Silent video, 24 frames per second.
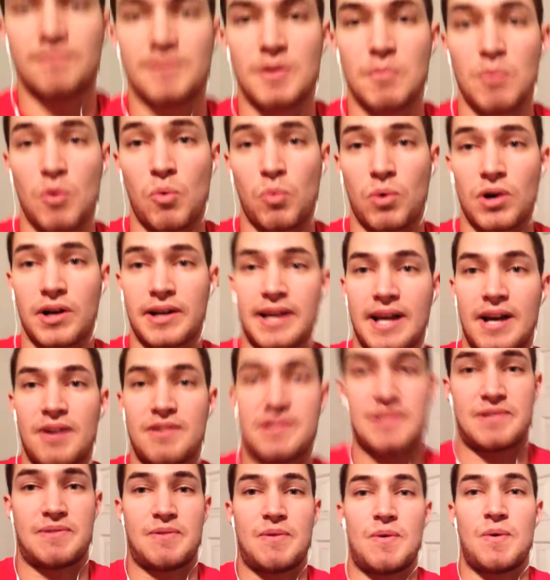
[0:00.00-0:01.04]
from a
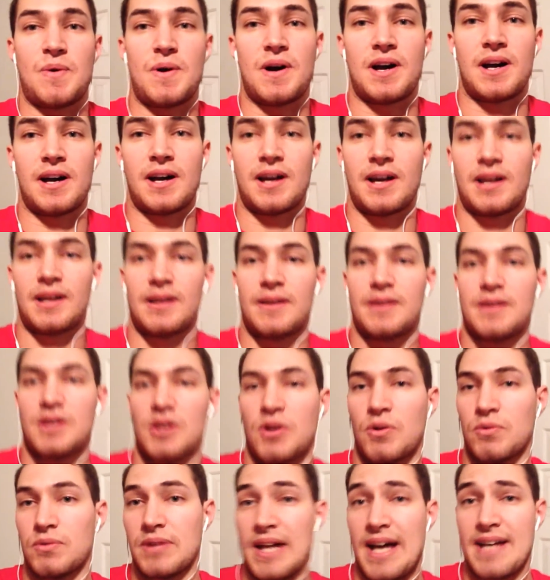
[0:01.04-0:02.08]
workout, so
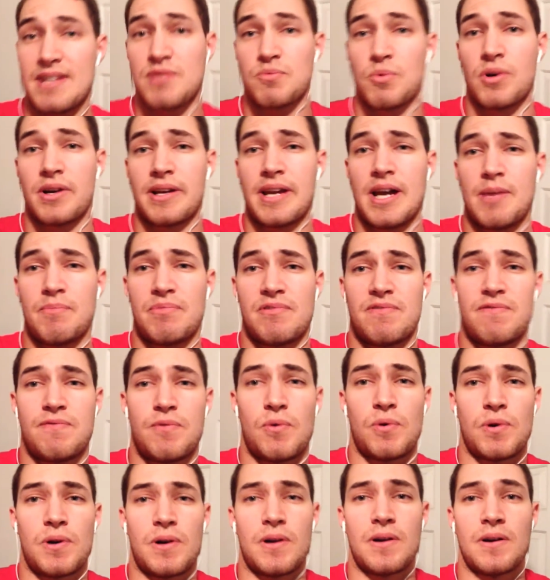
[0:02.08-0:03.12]
last workout
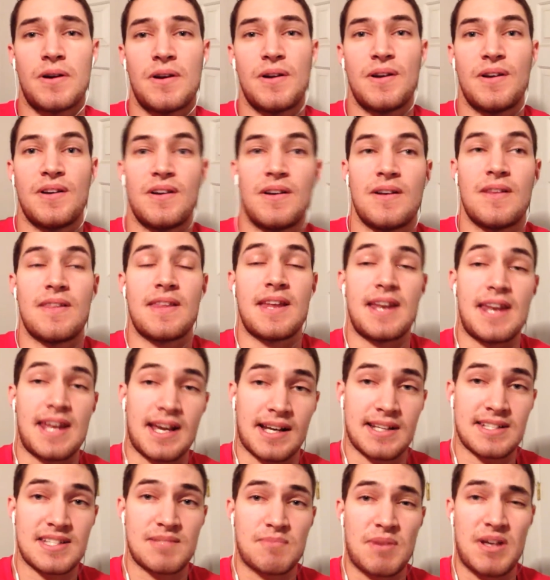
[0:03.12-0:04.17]
before the
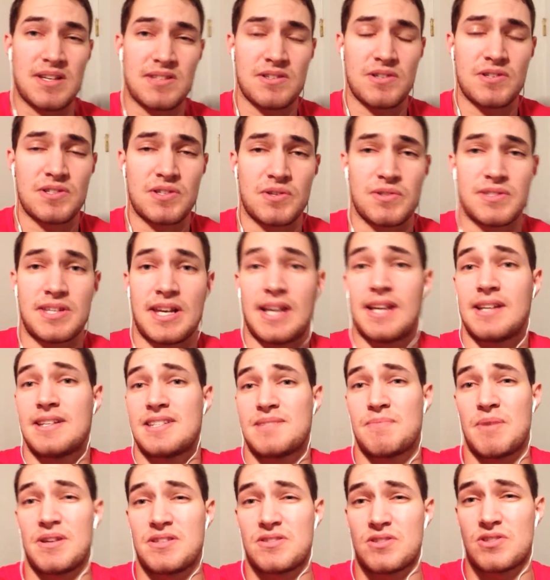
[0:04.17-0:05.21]
next semester. So second
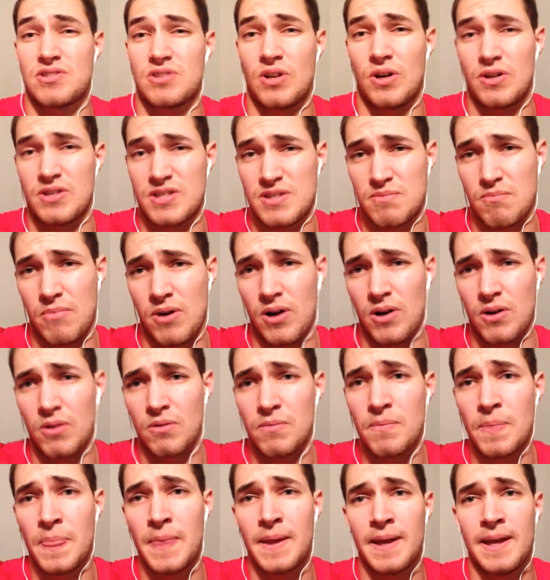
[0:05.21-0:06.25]
semester starts
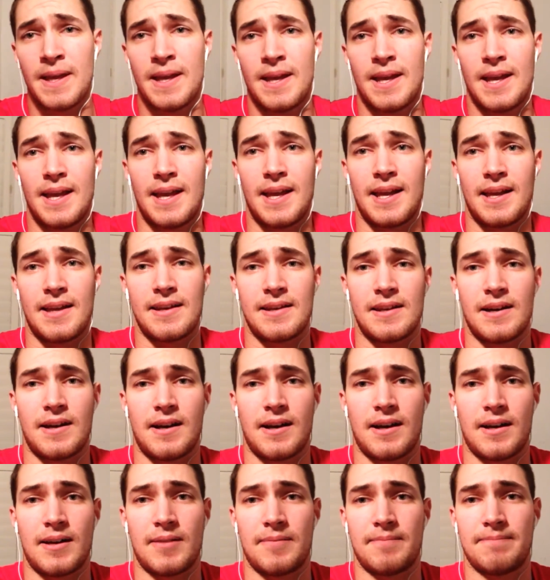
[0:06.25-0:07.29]
tomorrow, and
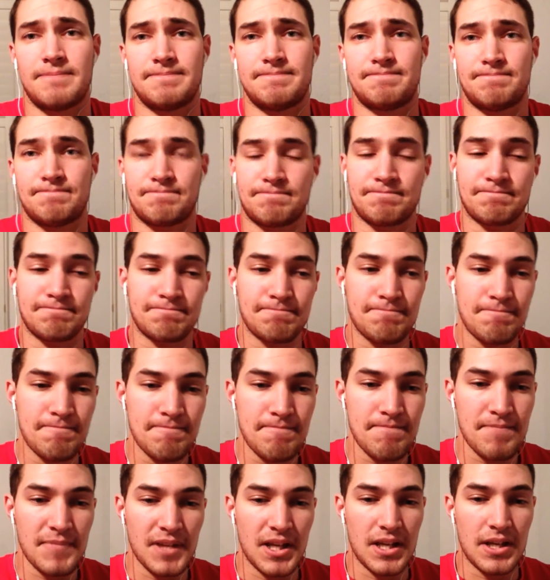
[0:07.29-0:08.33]

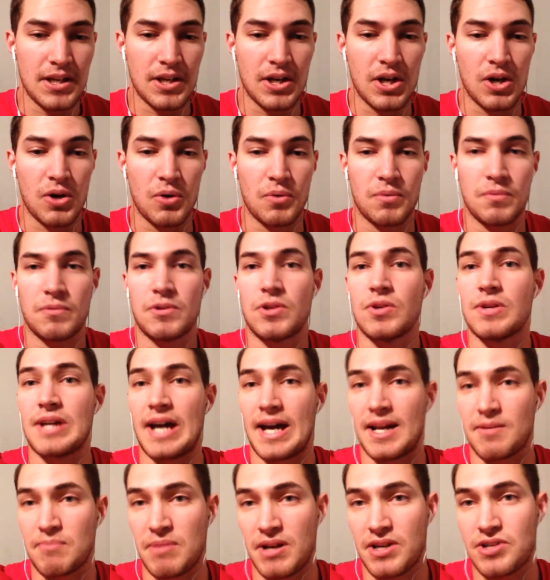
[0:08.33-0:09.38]
you
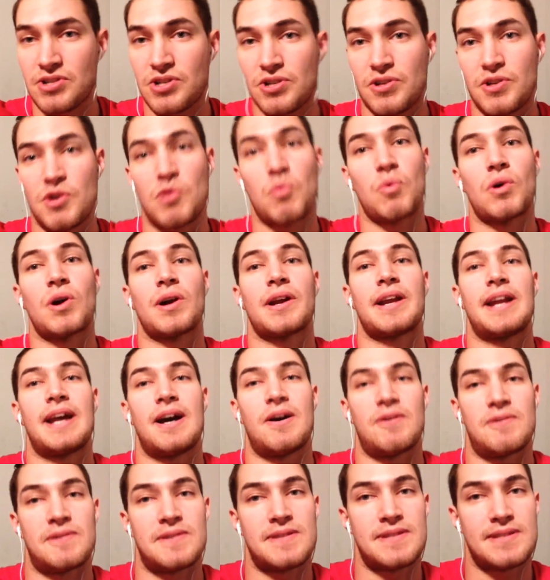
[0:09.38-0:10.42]
got to make sure you're working
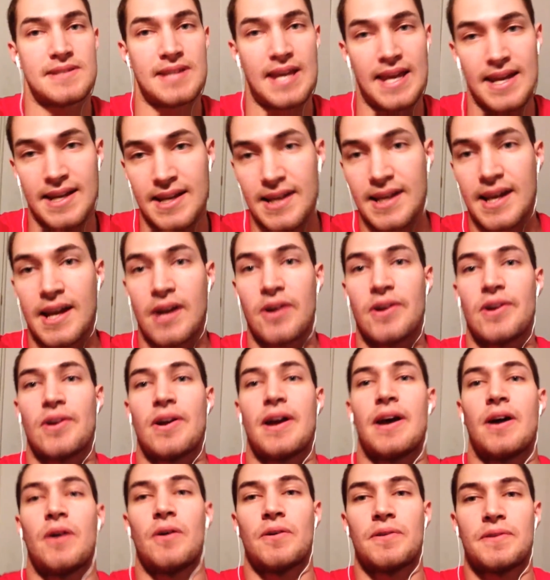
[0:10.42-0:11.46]
out, taking care of your
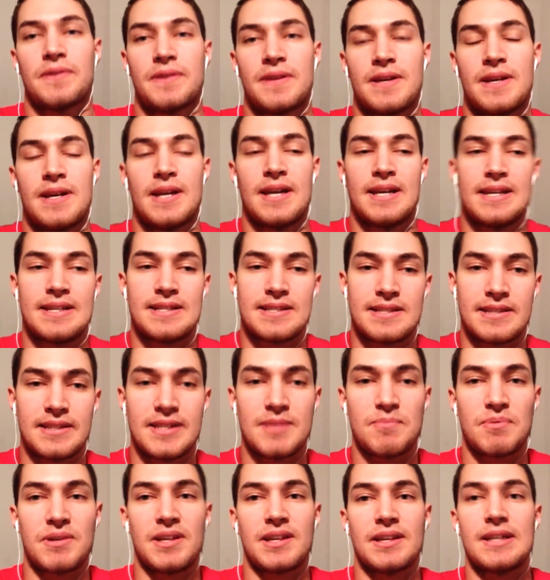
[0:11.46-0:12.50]
health,
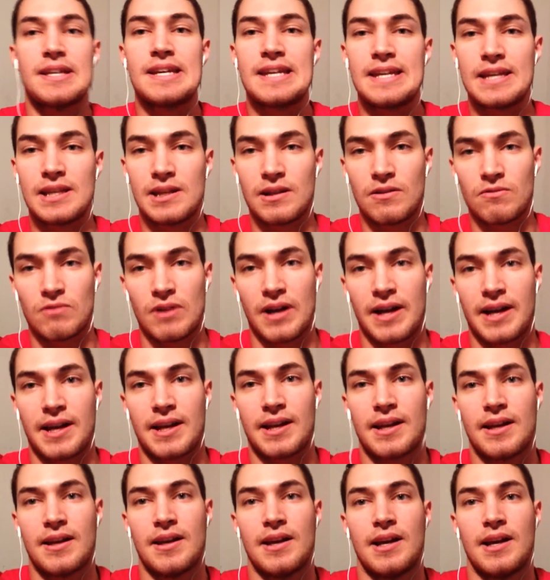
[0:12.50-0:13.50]
sleeping, eating right.